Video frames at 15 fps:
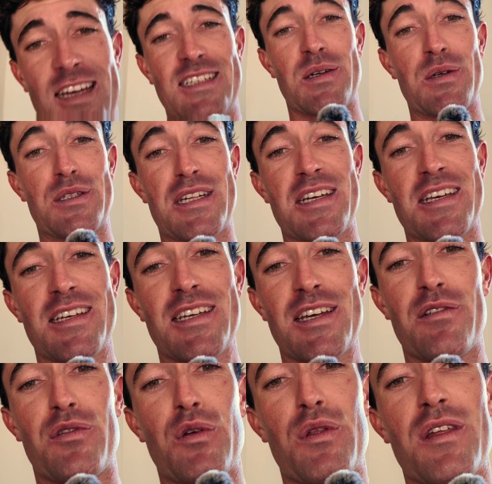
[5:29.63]
as I was saying,
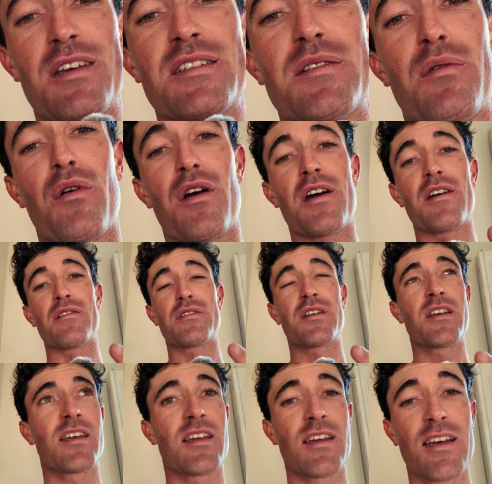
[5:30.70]
a few things have arrived
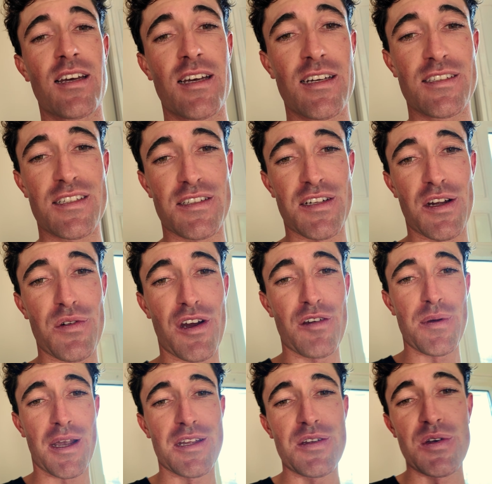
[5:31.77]
since I arrived
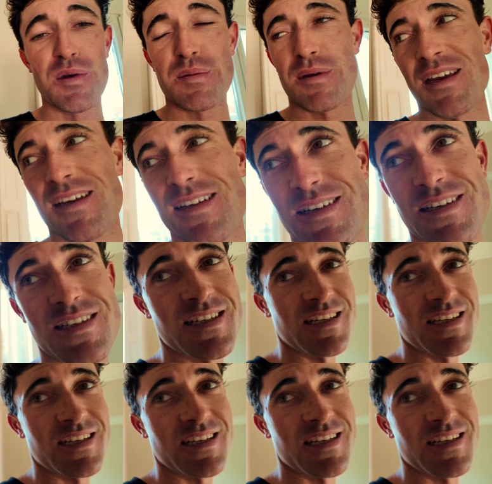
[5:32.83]
back in Europe, and